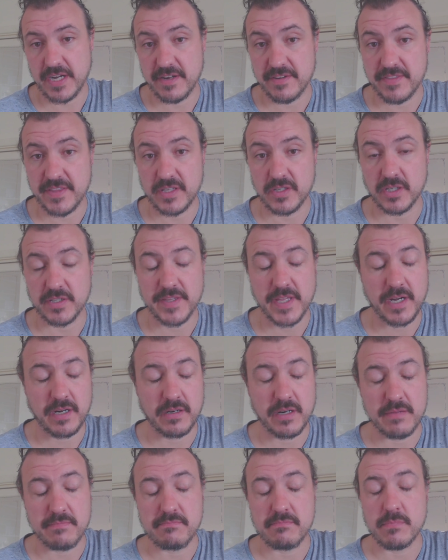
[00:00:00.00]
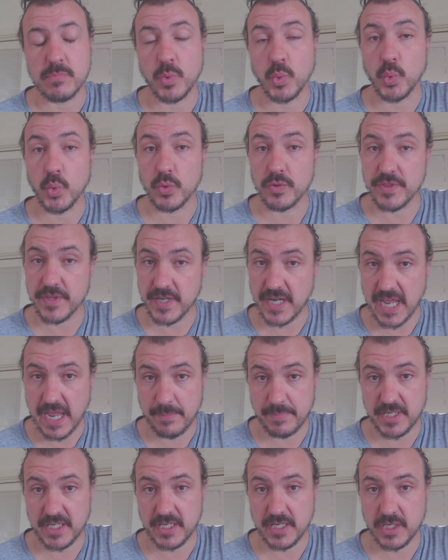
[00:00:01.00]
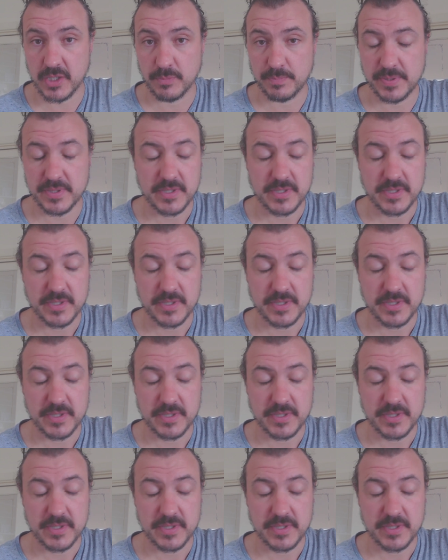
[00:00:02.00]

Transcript: anything like that, I'm more than happy to help.